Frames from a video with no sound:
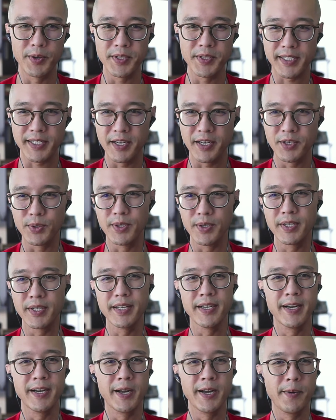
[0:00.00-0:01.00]
schedule.
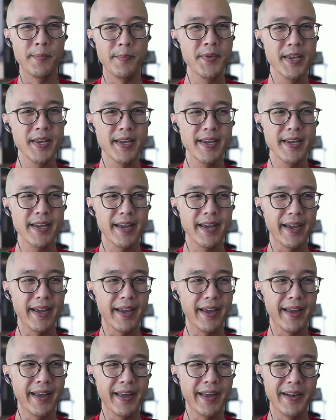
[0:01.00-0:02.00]

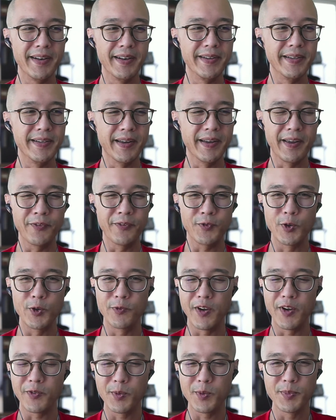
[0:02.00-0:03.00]
And if
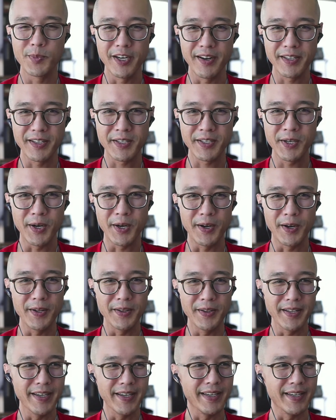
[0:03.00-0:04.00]
you've ever been on
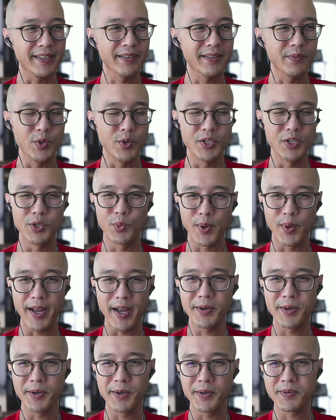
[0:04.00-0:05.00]
call, like, would you
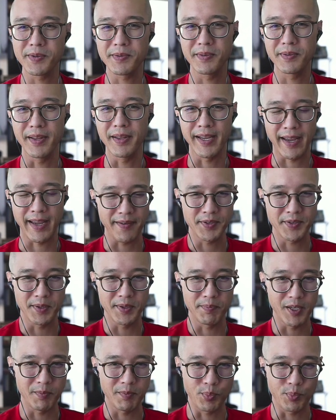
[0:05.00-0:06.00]
rather like have
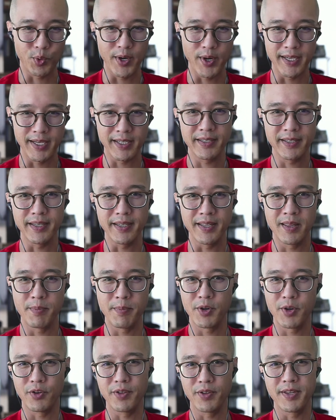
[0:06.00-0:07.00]
something break in the
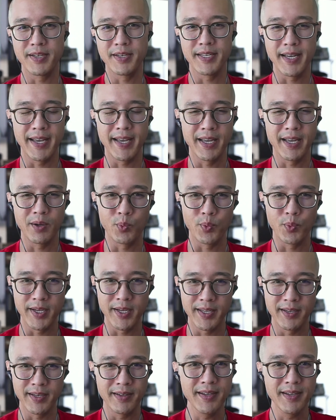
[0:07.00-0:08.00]
middle of the day
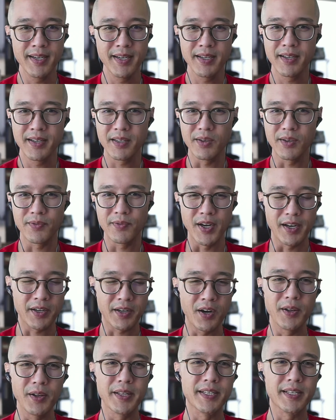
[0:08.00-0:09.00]
when you've got
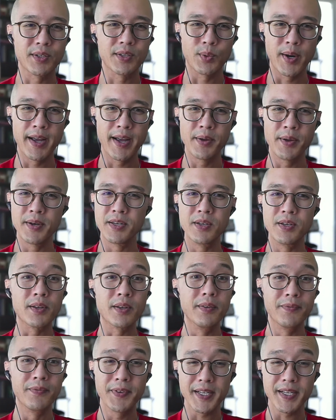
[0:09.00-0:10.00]
colleagues around and you
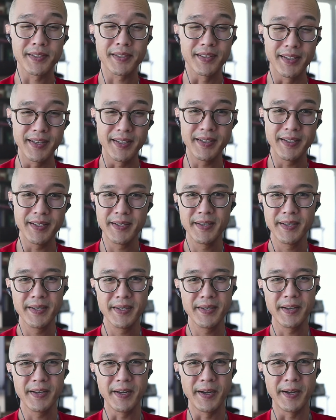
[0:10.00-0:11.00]
can fix it?
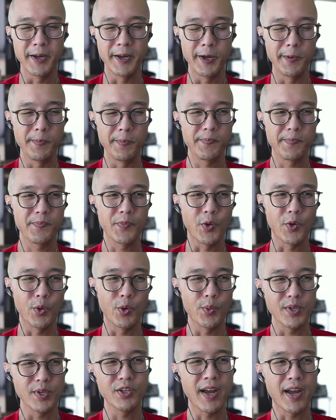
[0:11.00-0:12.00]
Or
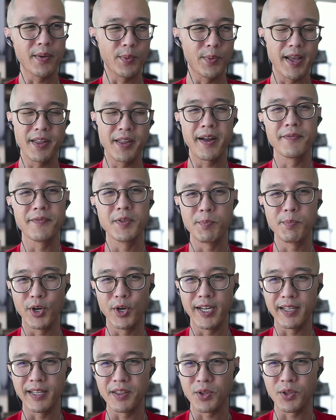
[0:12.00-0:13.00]
would you rather have them
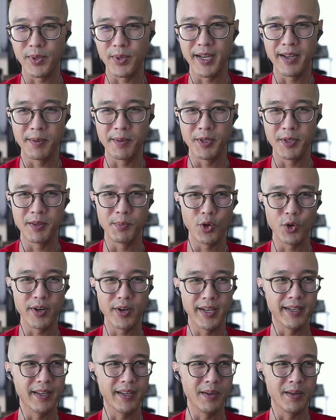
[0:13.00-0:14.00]
break at 3 a.m. in the
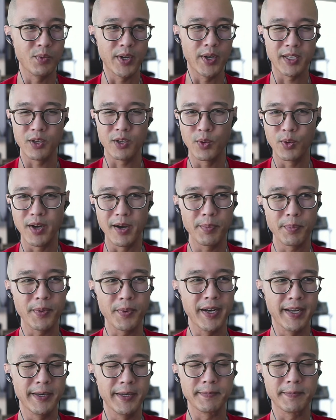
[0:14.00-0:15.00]
morning and wake you up,
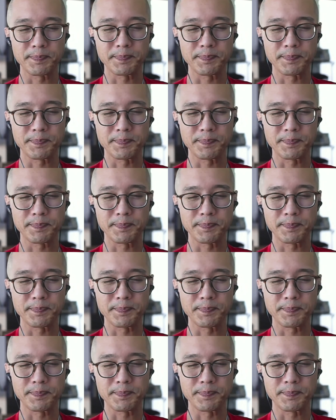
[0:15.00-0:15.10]
right?